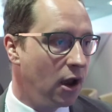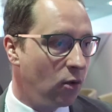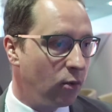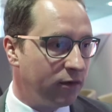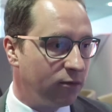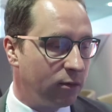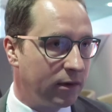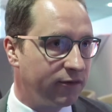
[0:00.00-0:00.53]

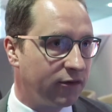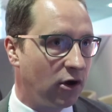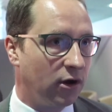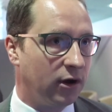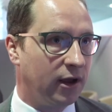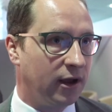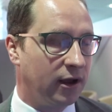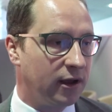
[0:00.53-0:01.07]
We've
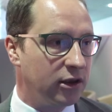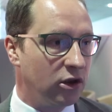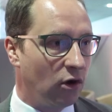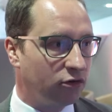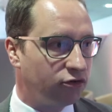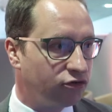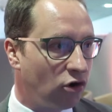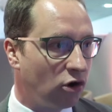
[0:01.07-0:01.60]
got a
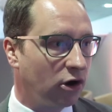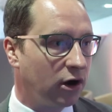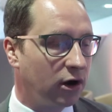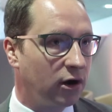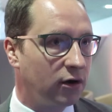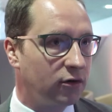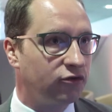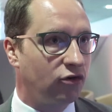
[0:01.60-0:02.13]

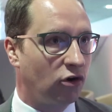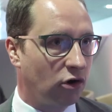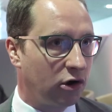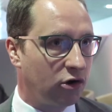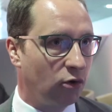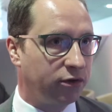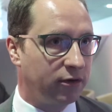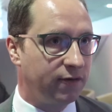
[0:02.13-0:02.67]
stronger
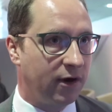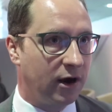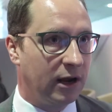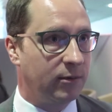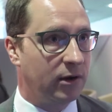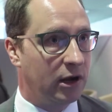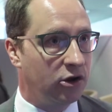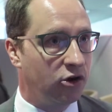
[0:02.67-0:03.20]
growth
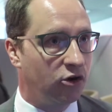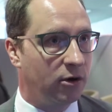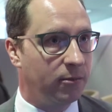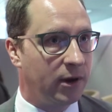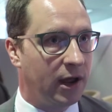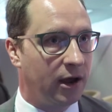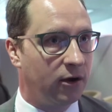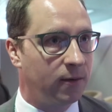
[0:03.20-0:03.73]
environment in
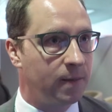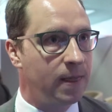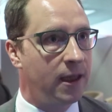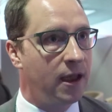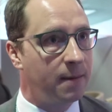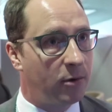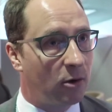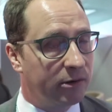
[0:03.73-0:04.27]
Europe now,
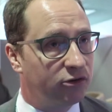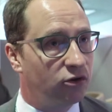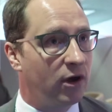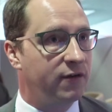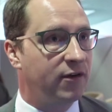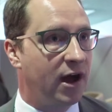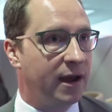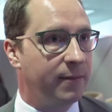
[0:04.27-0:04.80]
but we do
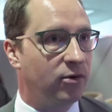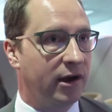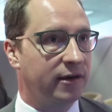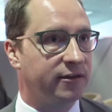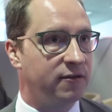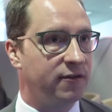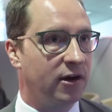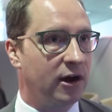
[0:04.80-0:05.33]
have a high
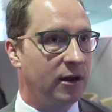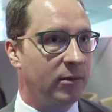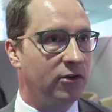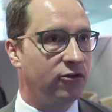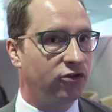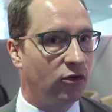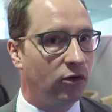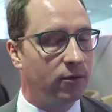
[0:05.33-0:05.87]
price
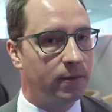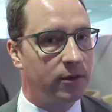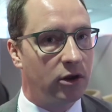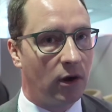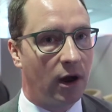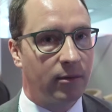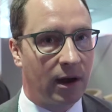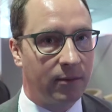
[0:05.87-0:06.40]
environment. So
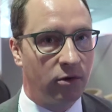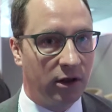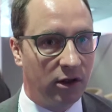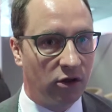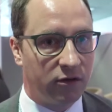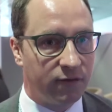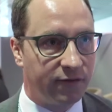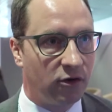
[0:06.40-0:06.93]
I'm
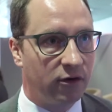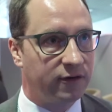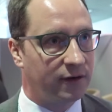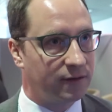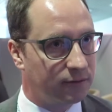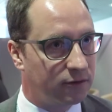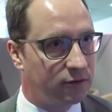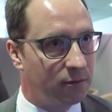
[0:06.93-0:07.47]
really looking
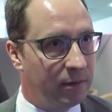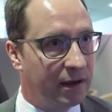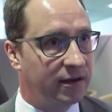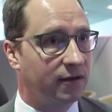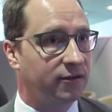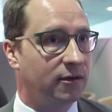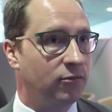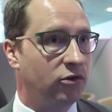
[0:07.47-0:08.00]
forward to
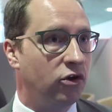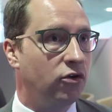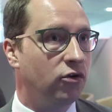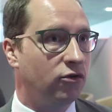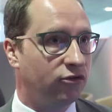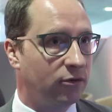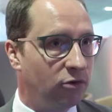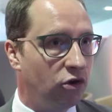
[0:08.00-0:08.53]
meeting some
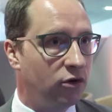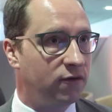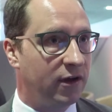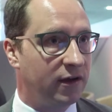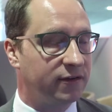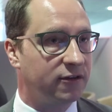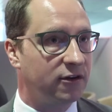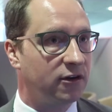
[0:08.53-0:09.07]
new
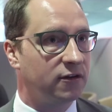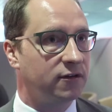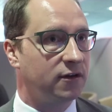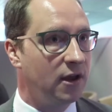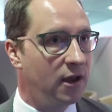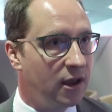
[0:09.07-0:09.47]
investors,